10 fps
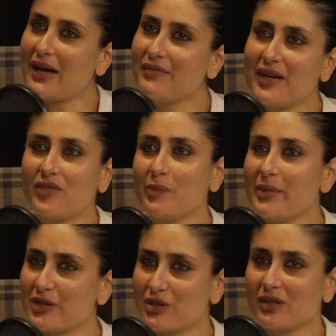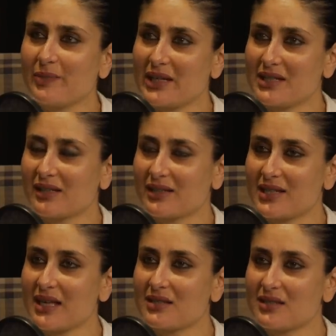I've never measured my
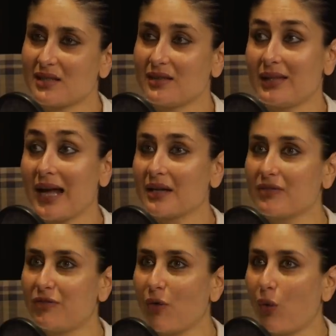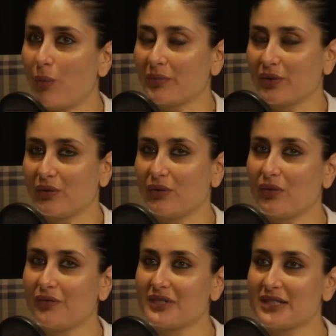success in that form, you know.
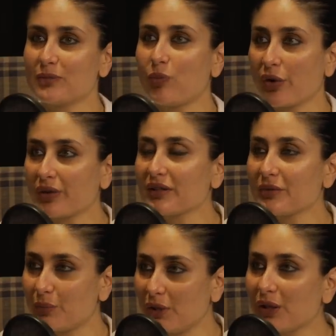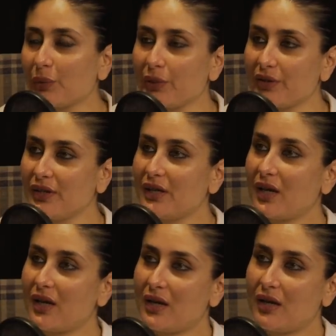Obviously wanting to work with
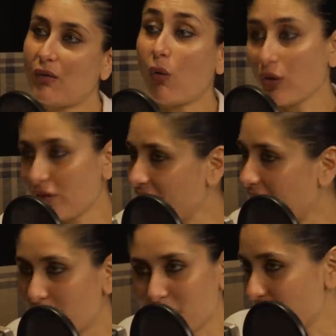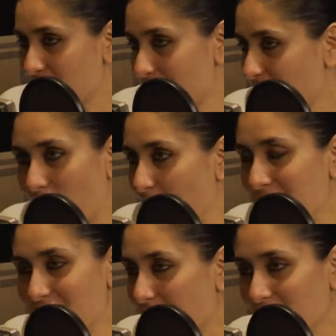all of them was
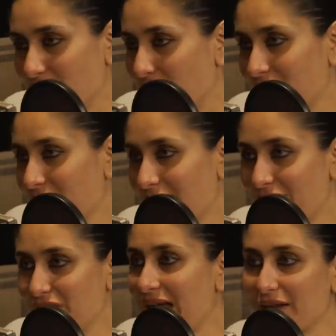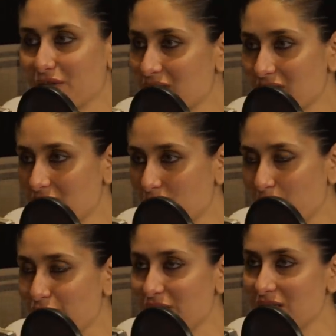always on, you know, every actress's
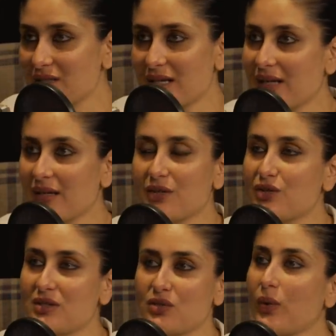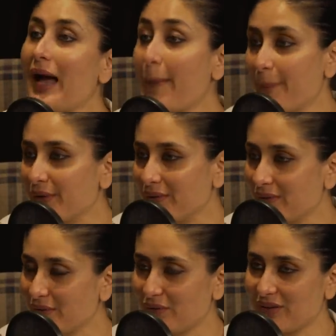wish list. And it just so
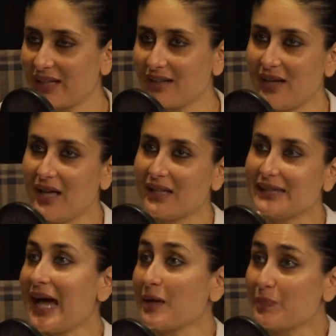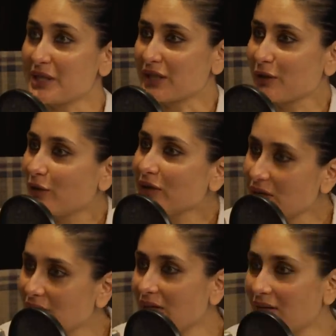happened, you know, that that particular
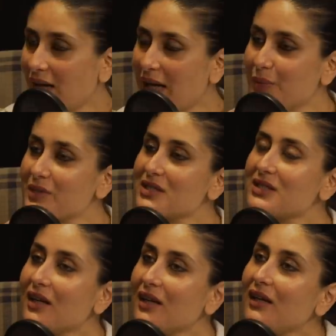year I was...